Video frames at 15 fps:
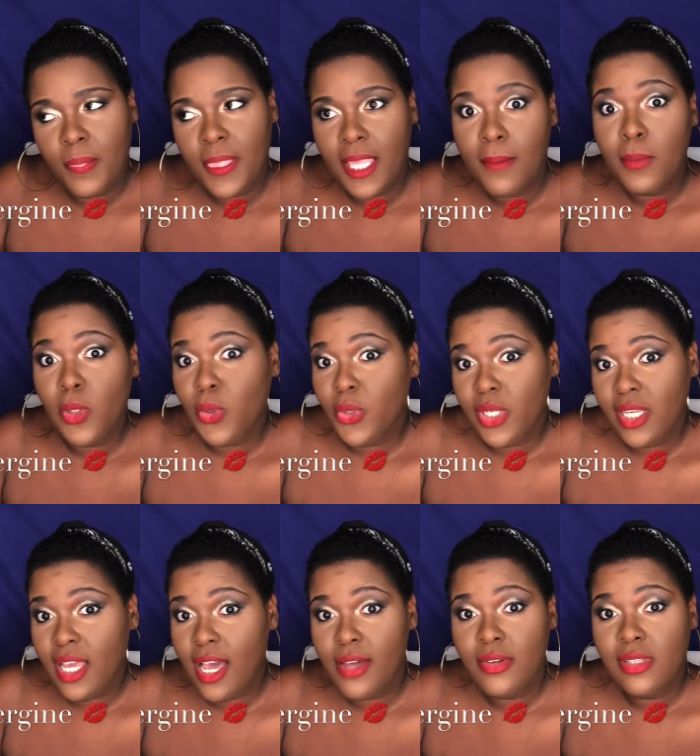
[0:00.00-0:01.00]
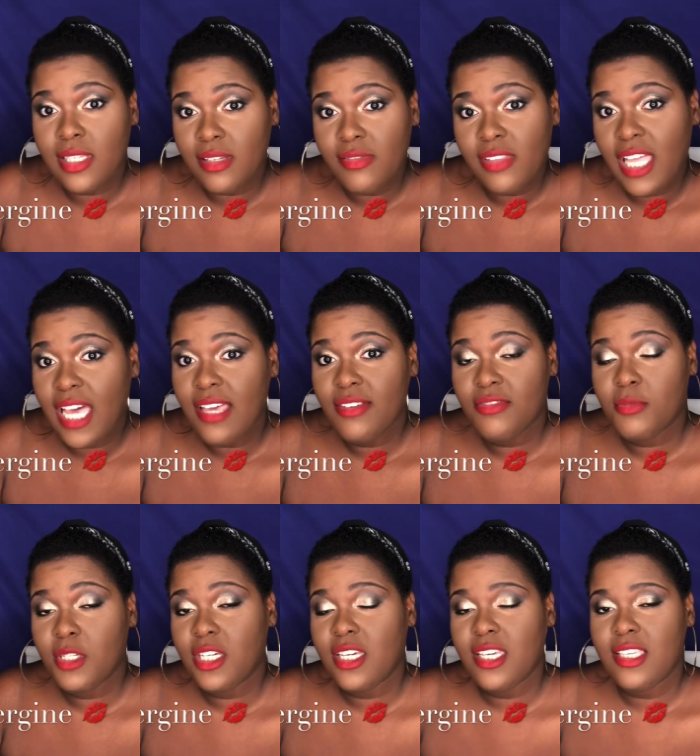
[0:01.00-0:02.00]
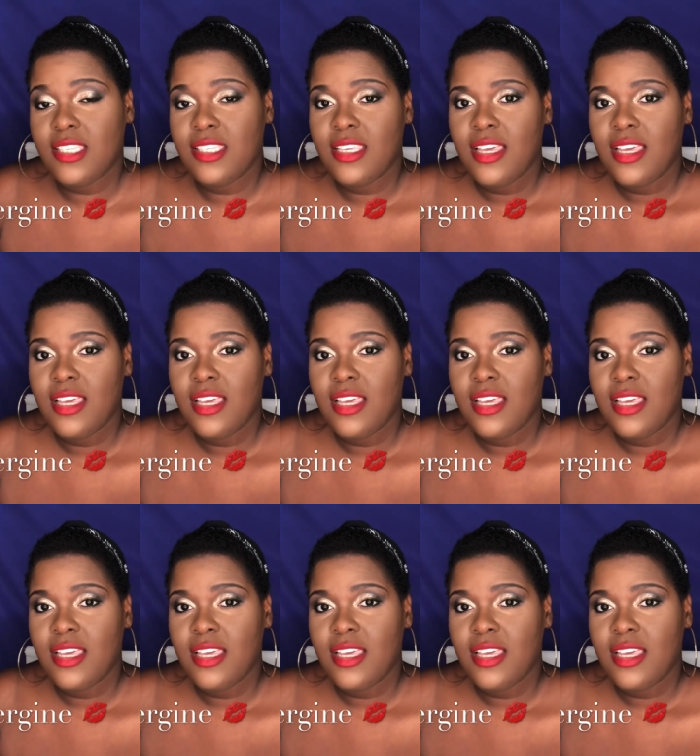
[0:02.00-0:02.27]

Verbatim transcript: I'm learning how to live life because